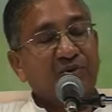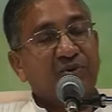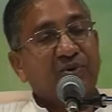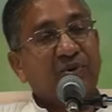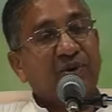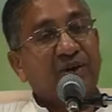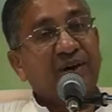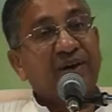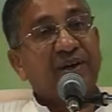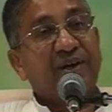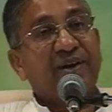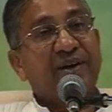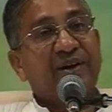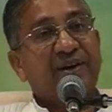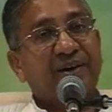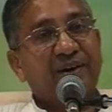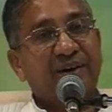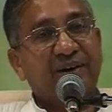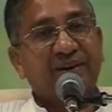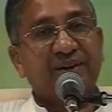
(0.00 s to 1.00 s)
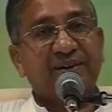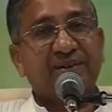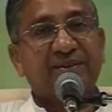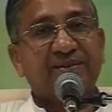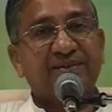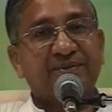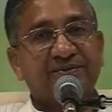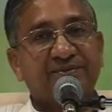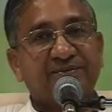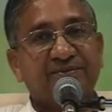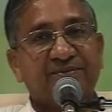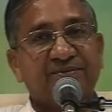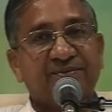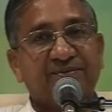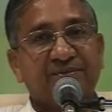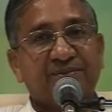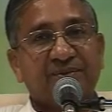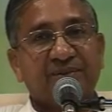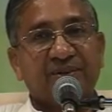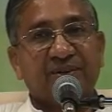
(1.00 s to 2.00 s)
go higher and higher
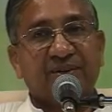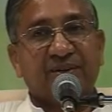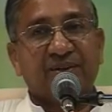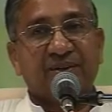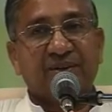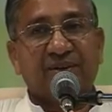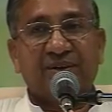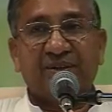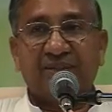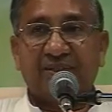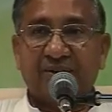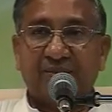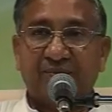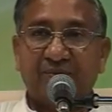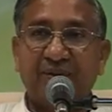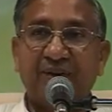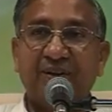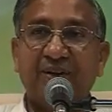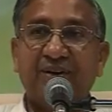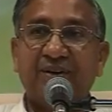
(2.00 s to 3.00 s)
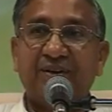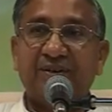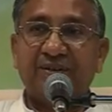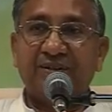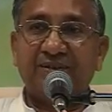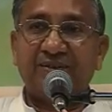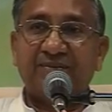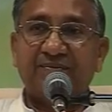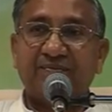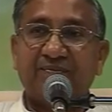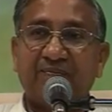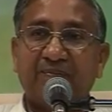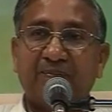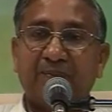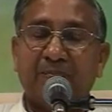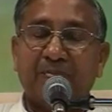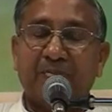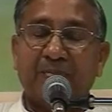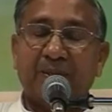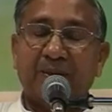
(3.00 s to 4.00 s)
in the field
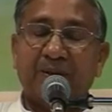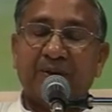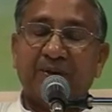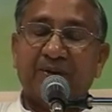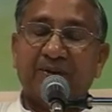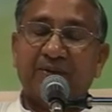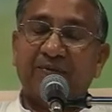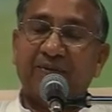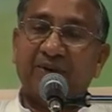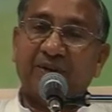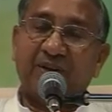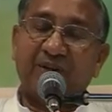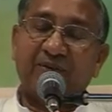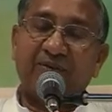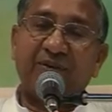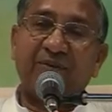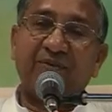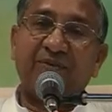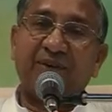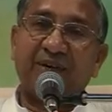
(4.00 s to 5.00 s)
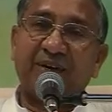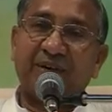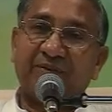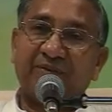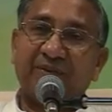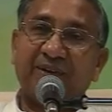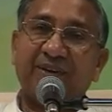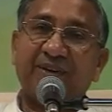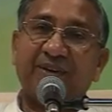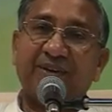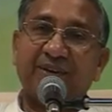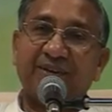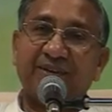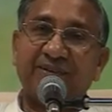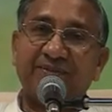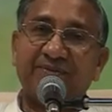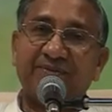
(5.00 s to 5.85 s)
wherever we are working.